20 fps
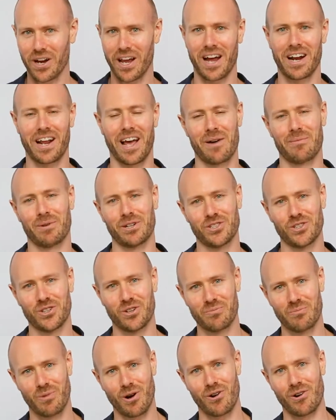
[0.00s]
out how much you
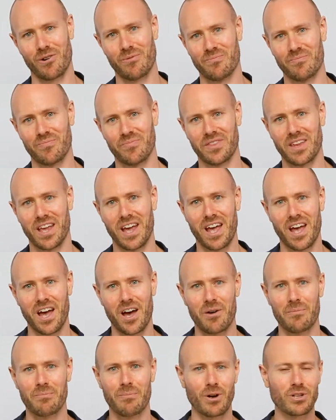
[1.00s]
can borrow.
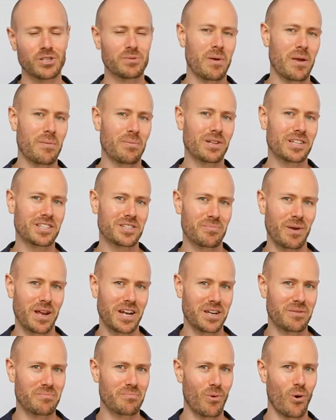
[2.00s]
Most people are
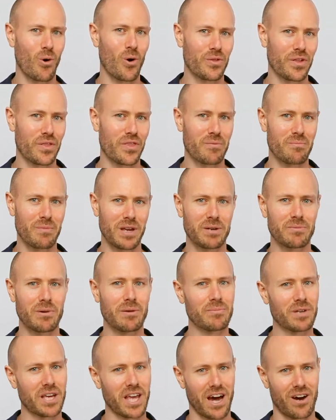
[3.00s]
spending more than the
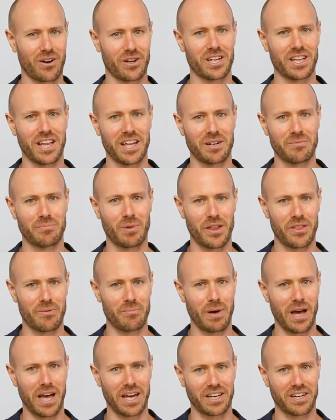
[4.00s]
minimum calculated by the
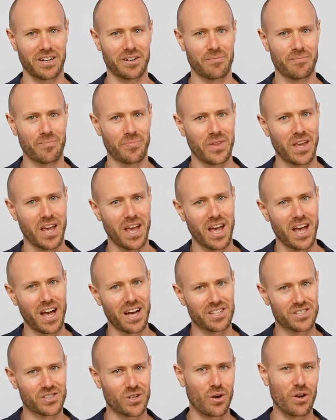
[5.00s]
bank.
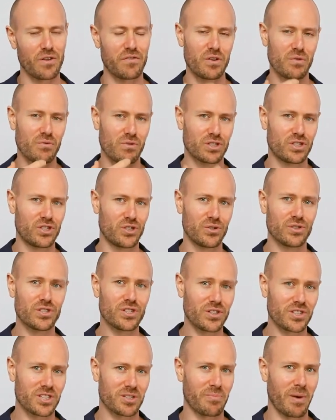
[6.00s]
So if you reduce
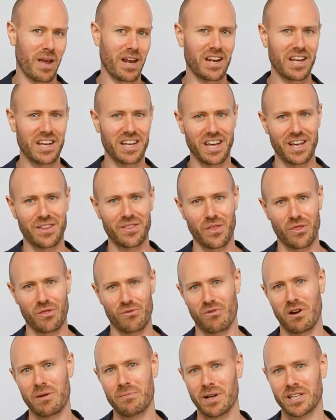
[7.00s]
your spending in the
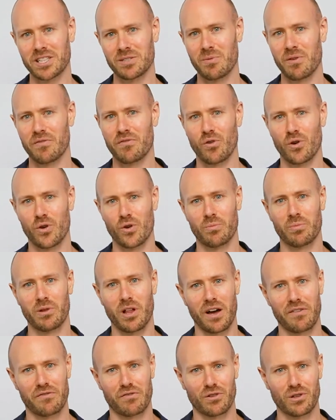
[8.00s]
3 months before you
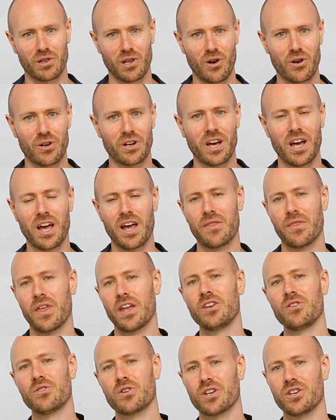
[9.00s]
apply for a loan, then
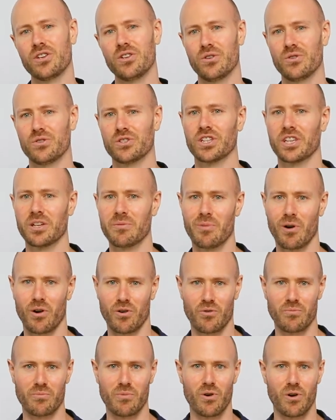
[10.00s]
you can usually borrow
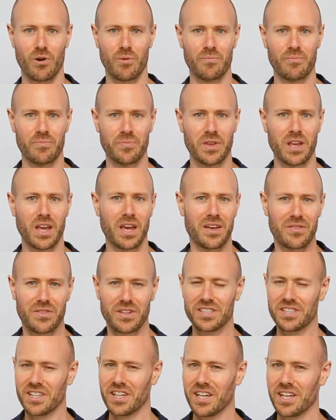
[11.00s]
more.
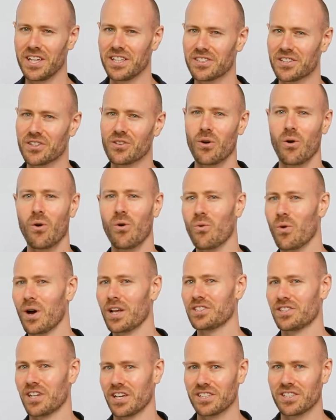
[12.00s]
This isn't
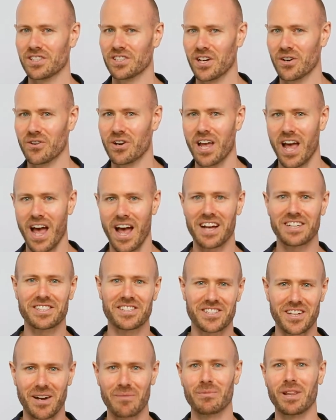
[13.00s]
always necessary, as
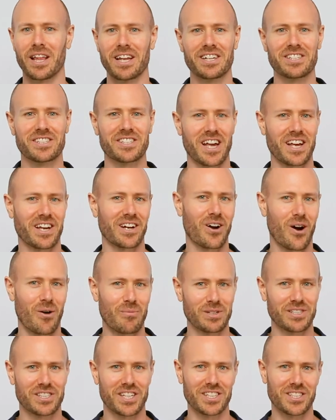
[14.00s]
some lenders take a
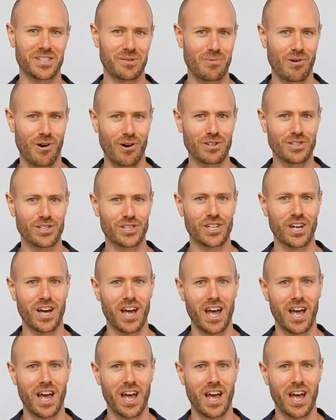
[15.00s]
common sense approach